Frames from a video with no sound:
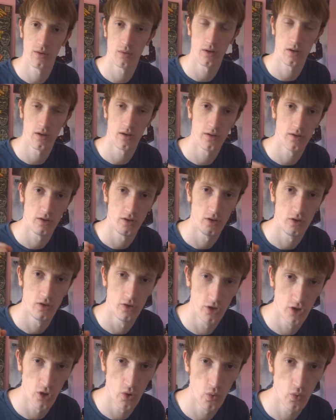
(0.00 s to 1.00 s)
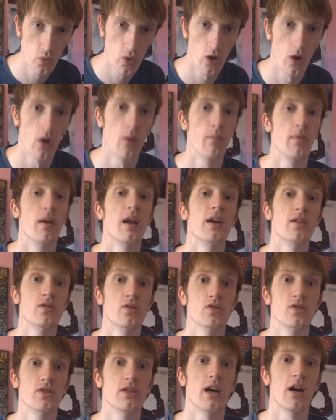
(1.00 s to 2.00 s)
Ward, do not let
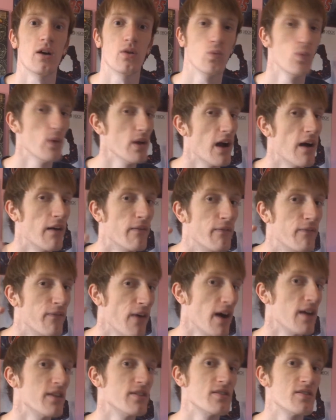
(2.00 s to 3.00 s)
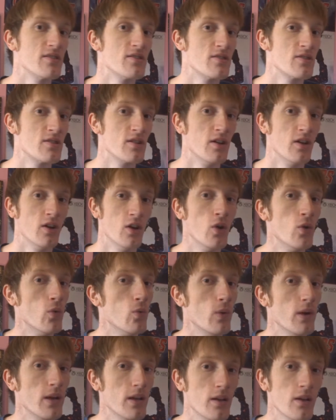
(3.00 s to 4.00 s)
us down. We are fans,
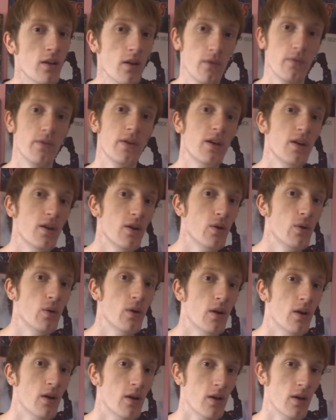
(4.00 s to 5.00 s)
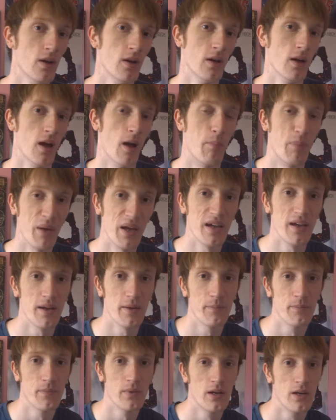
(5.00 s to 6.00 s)
we love you.
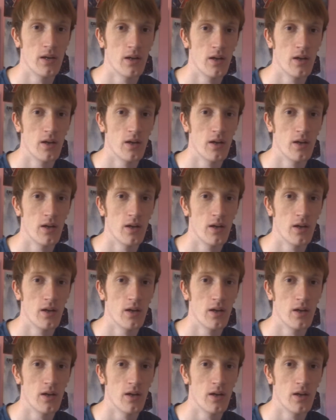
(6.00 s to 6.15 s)
Bit,